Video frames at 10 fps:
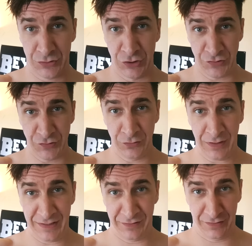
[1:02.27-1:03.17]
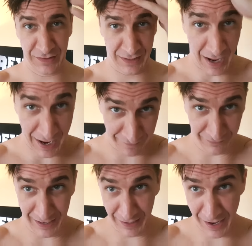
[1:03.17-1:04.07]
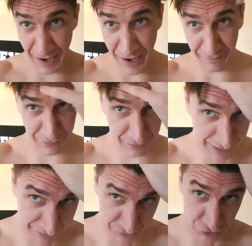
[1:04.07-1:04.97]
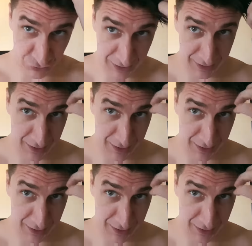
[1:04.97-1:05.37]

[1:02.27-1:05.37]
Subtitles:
Just so you guys understand, I've like never had straight